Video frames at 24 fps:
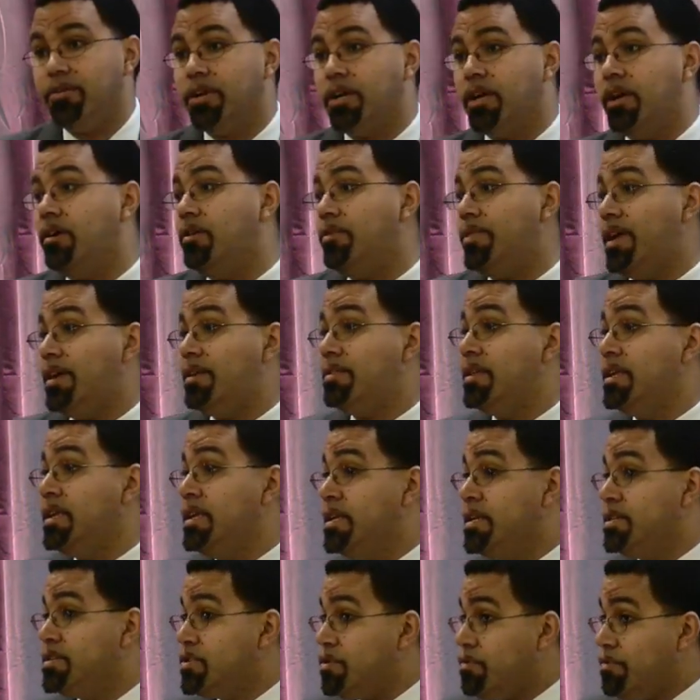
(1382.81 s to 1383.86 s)
ago that
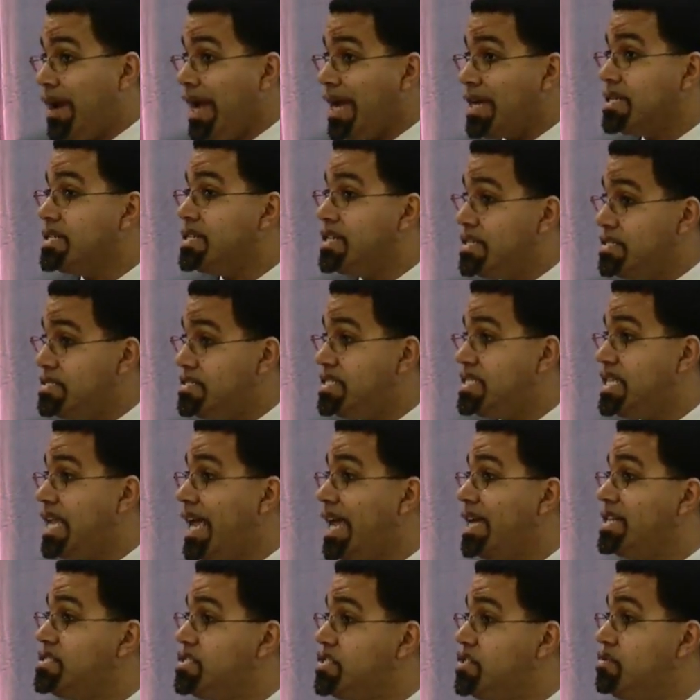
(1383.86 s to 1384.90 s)
directed
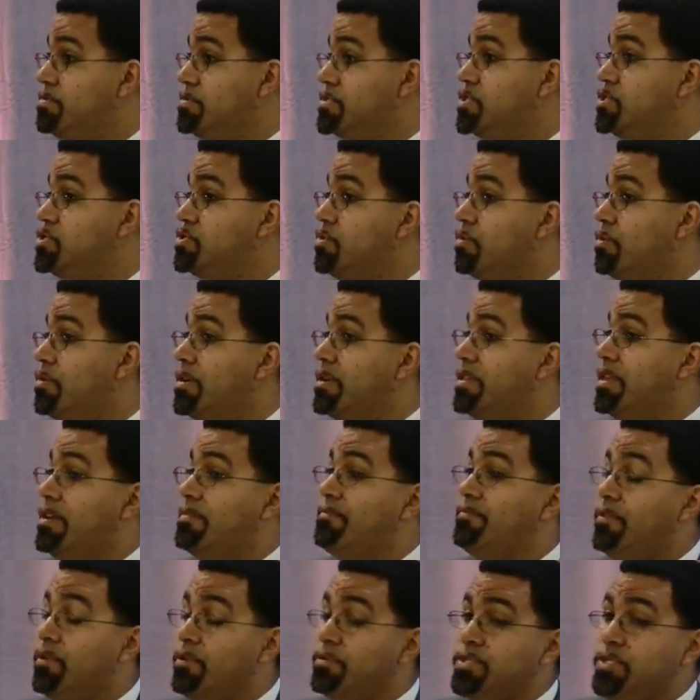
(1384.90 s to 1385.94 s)
states to ensure
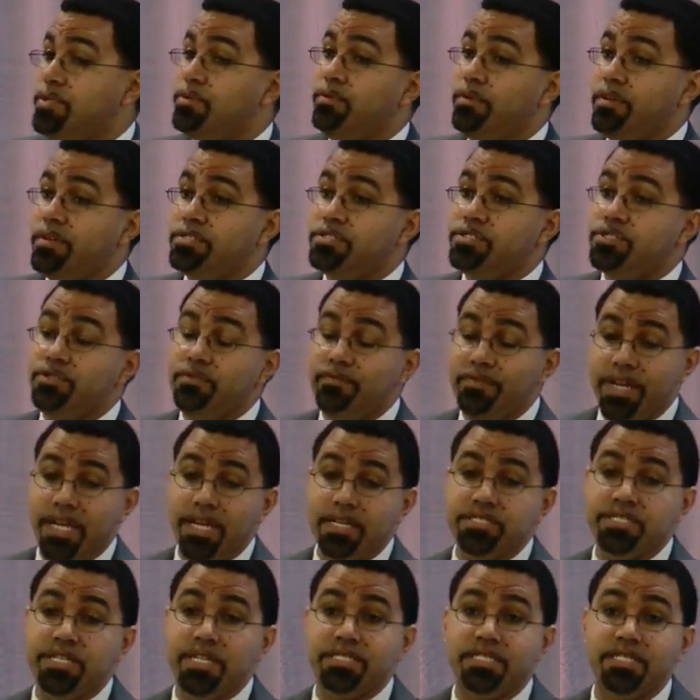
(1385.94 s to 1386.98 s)
that folks who are in
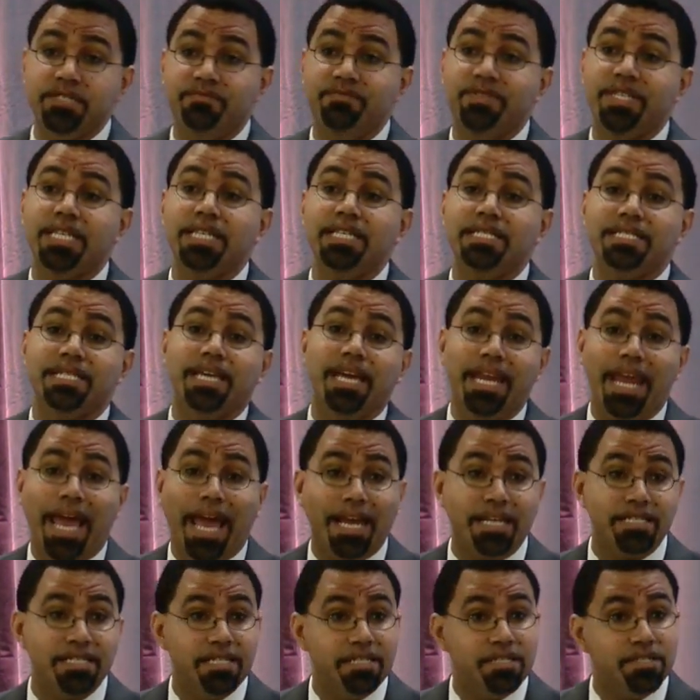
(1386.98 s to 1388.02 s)
juvenile justice facilities get
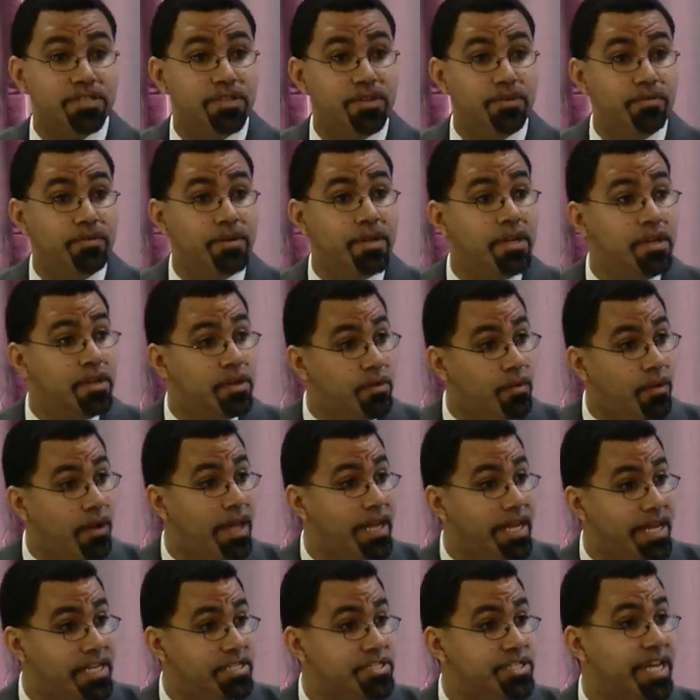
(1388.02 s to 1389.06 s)
access to
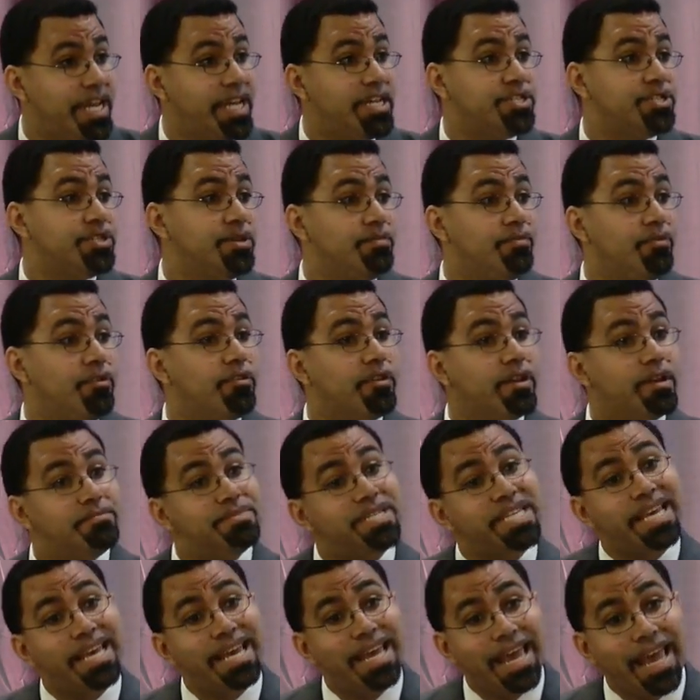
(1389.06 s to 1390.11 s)
quality educational
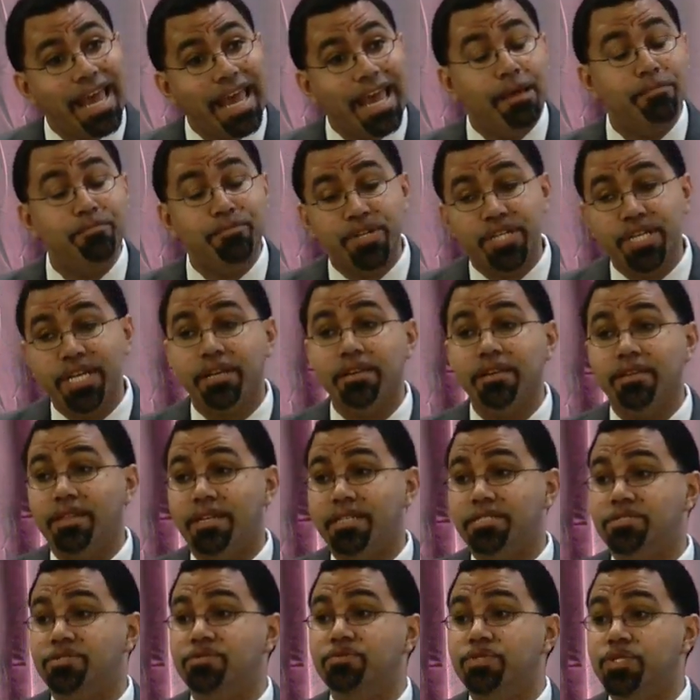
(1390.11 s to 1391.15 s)
programs, and particularly
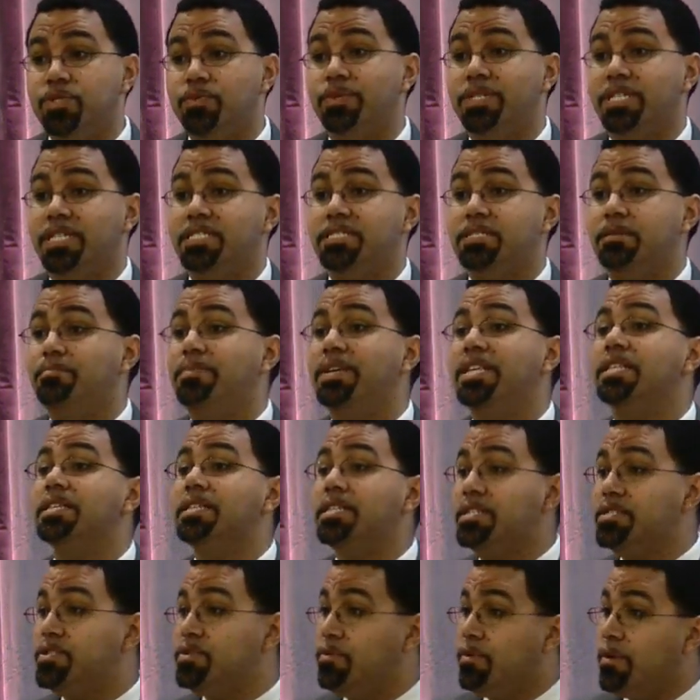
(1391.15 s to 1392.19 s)
that students with
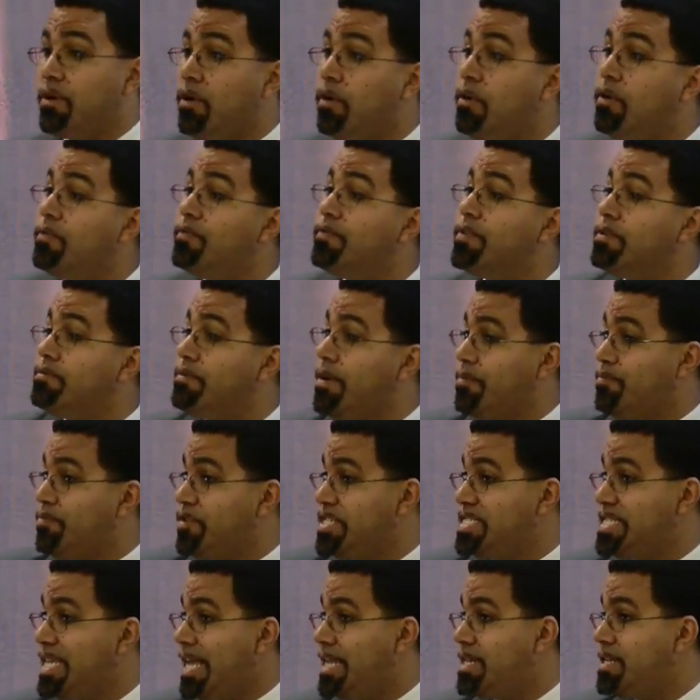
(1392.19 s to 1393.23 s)
disabilities who are
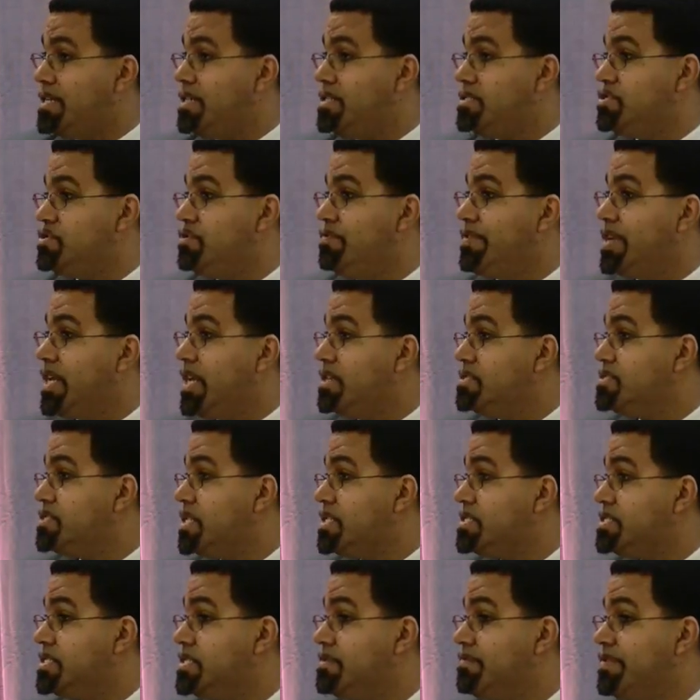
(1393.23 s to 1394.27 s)
overrepresented in juvenile
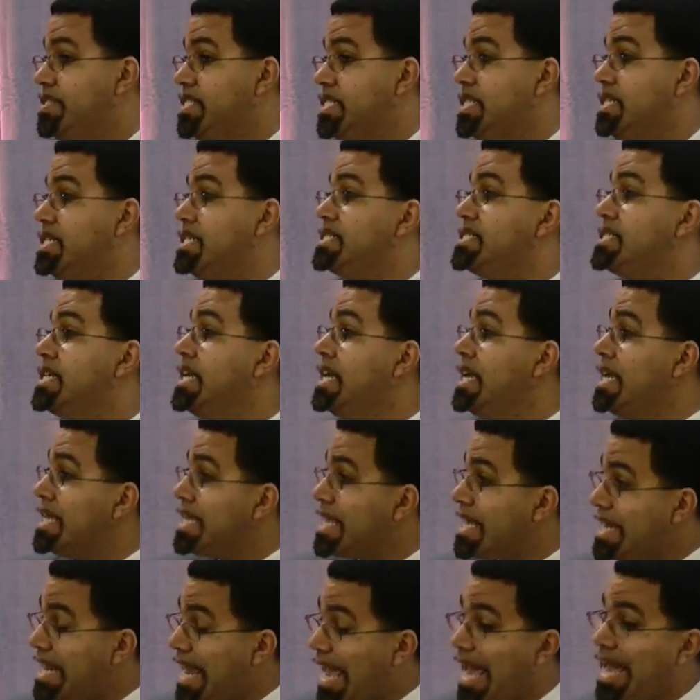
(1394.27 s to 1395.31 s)
justice facilities
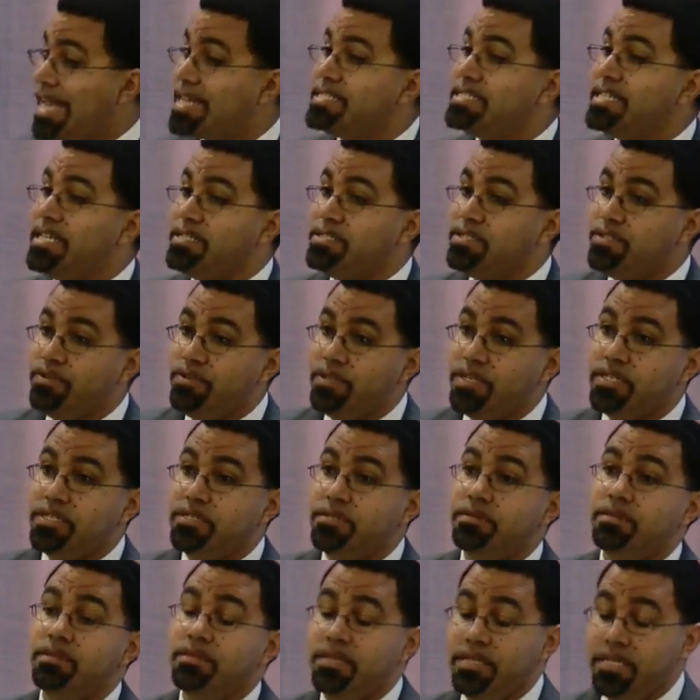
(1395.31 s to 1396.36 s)
get access to
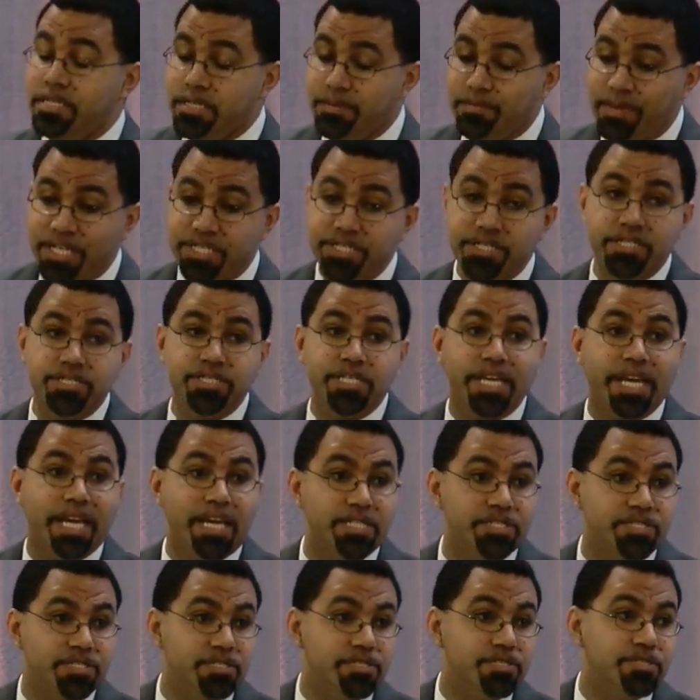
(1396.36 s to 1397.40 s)
the special
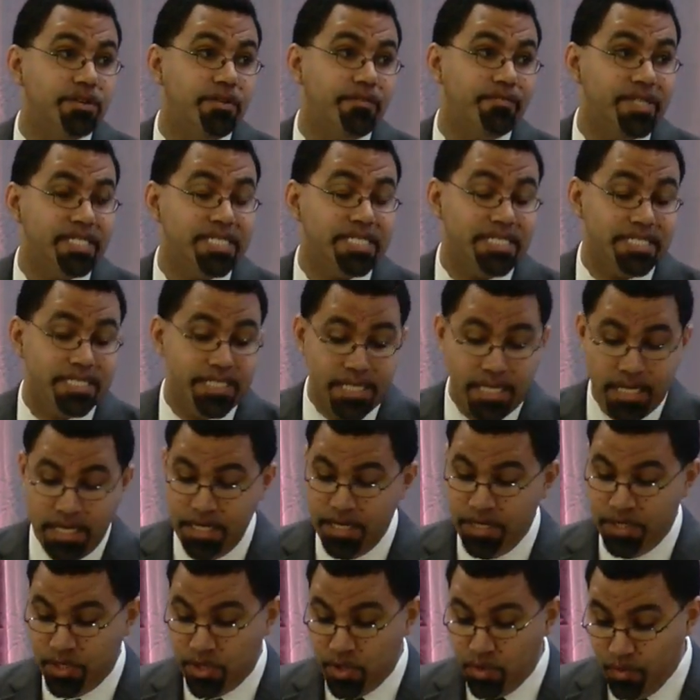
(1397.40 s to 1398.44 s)
education services
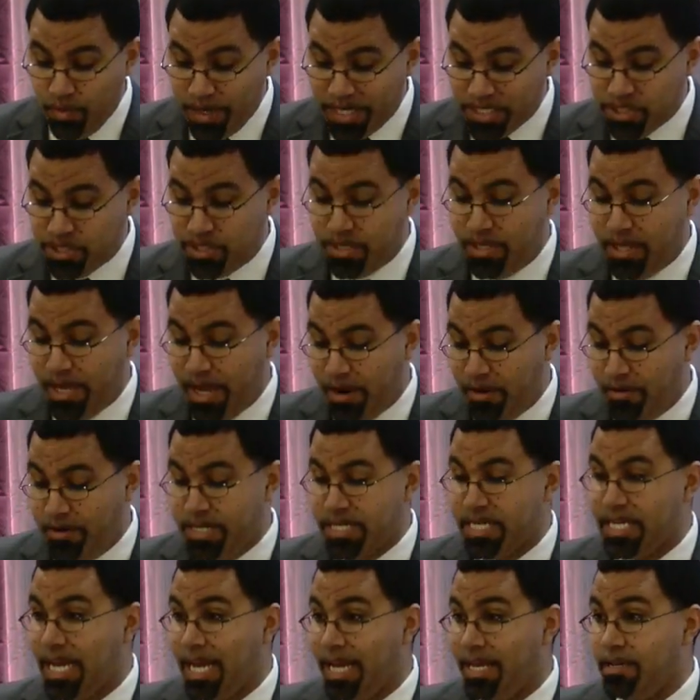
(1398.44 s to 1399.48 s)
to which they are
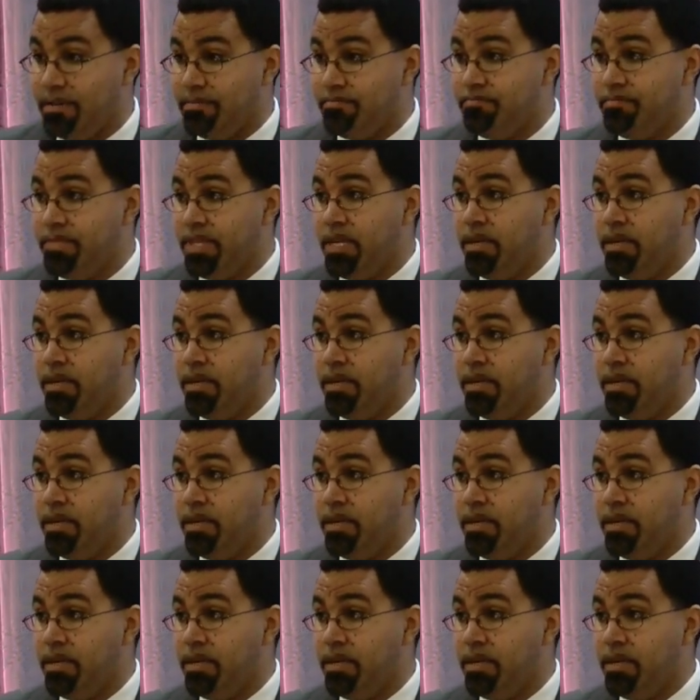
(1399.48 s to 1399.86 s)
entitled.